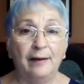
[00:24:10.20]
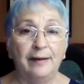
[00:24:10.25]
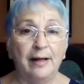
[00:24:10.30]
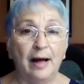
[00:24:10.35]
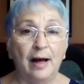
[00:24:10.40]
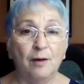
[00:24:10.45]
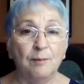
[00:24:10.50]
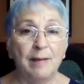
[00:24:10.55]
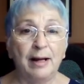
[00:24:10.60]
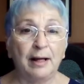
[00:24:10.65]

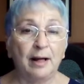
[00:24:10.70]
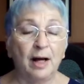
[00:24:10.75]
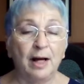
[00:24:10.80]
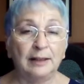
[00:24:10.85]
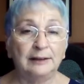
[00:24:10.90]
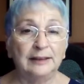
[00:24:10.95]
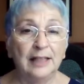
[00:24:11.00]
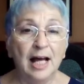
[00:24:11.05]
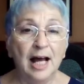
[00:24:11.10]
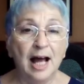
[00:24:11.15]
oh my
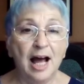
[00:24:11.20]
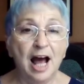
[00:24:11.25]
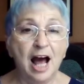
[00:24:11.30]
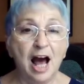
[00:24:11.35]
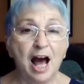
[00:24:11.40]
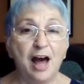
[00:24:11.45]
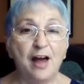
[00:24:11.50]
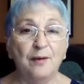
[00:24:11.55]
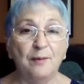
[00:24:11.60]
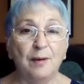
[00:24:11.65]
gosh,
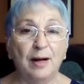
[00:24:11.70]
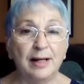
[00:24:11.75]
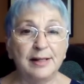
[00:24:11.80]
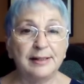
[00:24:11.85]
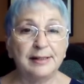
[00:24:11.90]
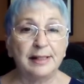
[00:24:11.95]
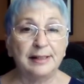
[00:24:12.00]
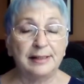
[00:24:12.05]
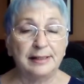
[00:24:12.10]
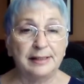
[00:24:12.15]
I
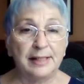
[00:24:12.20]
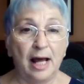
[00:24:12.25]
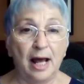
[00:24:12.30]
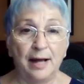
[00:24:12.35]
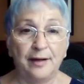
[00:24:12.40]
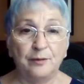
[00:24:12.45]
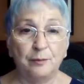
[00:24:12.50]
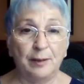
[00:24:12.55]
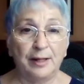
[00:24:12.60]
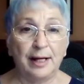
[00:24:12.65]
was
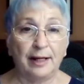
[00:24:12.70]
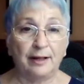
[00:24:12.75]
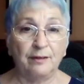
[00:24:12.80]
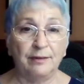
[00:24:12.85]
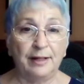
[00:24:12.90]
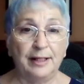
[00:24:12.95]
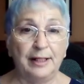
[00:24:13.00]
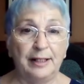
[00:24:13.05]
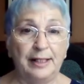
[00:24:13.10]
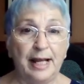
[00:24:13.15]
stunned when I got
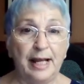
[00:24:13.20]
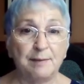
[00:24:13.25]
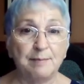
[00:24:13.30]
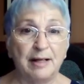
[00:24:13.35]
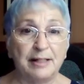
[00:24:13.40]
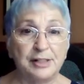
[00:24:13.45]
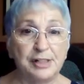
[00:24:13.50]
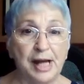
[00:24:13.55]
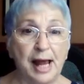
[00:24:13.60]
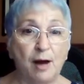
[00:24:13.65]
ready to take
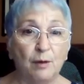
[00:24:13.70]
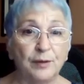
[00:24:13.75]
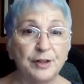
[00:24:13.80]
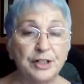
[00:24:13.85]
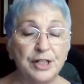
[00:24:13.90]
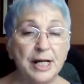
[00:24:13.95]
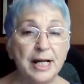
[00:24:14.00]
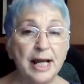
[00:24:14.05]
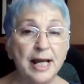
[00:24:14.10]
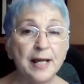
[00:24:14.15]
my shower
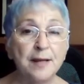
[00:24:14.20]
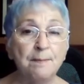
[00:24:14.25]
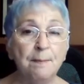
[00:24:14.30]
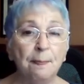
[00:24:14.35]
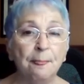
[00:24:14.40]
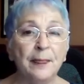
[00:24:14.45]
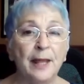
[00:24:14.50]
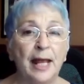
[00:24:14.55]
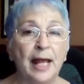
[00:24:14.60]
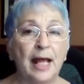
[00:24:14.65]
today.
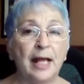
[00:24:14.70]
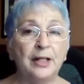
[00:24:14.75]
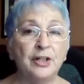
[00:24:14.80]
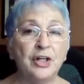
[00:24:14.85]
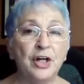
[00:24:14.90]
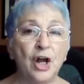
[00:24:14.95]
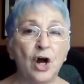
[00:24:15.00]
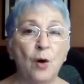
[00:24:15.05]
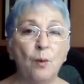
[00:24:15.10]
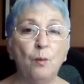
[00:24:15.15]
And you
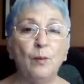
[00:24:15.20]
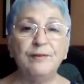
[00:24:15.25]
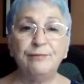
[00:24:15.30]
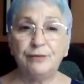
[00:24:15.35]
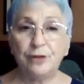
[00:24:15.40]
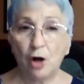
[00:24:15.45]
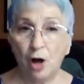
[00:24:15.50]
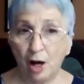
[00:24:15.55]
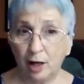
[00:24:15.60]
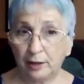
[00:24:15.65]
know, we've
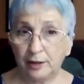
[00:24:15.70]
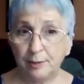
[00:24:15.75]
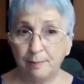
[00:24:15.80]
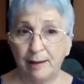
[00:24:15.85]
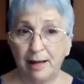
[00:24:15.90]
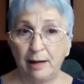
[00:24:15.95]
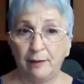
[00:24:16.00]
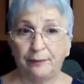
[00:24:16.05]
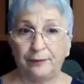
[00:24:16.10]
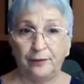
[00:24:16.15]
talked
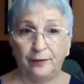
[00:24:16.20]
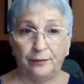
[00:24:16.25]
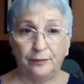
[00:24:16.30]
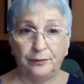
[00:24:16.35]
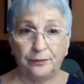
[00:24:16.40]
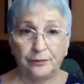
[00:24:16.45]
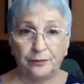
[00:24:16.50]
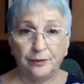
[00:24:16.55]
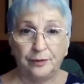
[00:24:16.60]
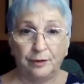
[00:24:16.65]
about
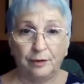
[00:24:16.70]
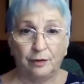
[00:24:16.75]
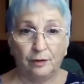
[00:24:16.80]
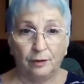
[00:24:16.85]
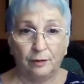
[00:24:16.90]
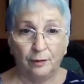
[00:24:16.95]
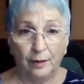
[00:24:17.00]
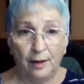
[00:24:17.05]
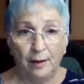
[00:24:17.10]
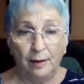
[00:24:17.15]
those
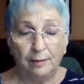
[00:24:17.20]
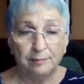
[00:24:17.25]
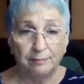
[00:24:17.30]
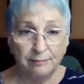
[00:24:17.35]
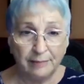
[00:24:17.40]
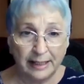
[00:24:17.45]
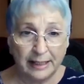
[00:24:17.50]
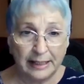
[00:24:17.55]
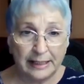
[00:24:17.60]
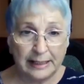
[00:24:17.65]
little
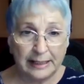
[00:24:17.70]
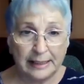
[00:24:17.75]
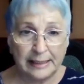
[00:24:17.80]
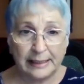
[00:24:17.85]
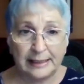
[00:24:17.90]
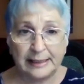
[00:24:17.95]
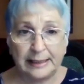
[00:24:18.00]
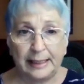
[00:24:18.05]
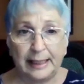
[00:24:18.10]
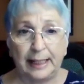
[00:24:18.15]

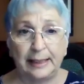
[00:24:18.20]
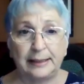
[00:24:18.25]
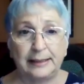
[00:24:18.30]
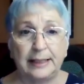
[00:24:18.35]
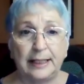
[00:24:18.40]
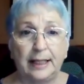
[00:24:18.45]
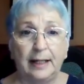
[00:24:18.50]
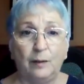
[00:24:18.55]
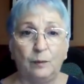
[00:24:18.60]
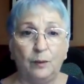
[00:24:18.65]
minis
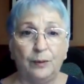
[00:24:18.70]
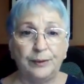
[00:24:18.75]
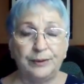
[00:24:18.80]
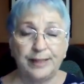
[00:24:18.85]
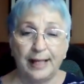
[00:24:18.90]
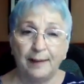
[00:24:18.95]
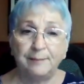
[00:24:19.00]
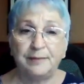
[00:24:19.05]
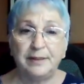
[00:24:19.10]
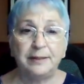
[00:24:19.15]
that we're
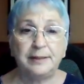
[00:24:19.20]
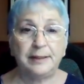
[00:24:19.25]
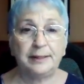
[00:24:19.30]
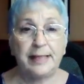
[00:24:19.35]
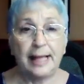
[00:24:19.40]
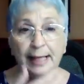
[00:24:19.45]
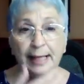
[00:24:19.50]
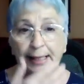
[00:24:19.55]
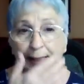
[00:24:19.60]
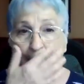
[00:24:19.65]
tempted to
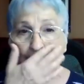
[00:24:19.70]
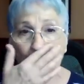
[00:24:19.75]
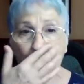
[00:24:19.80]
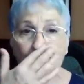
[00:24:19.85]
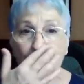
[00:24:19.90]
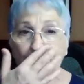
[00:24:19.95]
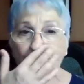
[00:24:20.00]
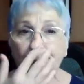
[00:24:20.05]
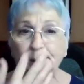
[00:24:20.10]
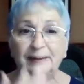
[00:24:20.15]
take. You know,
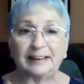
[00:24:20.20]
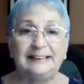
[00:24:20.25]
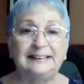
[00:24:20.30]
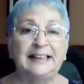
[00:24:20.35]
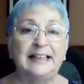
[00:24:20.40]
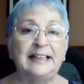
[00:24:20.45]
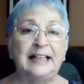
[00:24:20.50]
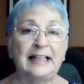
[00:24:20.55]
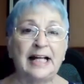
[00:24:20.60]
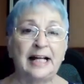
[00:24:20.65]
another
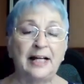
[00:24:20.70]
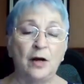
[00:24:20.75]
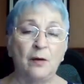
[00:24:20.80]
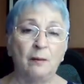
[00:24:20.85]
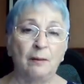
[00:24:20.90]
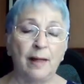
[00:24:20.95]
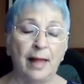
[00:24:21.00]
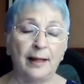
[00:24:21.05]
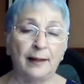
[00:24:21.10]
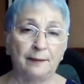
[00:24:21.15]
reason that I don't
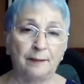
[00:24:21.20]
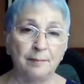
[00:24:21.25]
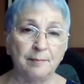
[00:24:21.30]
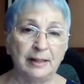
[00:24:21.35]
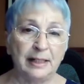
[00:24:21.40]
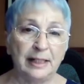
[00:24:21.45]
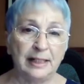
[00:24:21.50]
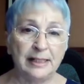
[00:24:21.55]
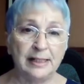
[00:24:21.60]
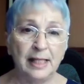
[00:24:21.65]
like the
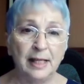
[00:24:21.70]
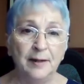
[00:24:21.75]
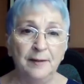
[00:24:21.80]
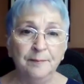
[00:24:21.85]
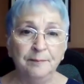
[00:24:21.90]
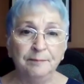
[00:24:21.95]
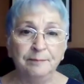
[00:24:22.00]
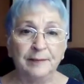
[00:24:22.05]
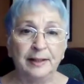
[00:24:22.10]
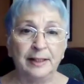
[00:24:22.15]
minis
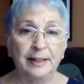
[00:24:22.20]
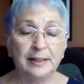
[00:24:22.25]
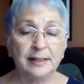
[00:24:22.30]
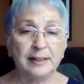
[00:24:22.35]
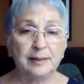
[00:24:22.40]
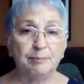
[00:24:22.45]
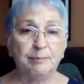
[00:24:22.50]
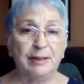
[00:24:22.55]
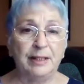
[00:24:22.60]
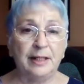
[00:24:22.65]

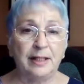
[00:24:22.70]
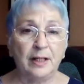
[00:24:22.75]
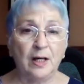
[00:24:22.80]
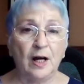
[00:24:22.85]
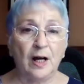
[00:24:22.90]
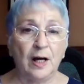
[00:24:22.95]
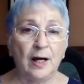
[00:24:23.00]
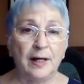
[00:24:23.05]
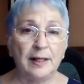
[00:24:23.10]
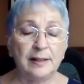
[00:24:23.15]
is
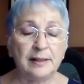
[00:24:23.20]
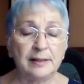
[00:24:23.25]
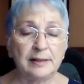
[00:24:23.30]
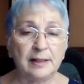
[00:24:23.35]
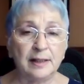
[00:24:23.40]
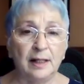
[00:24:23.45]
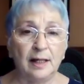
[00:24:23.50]
because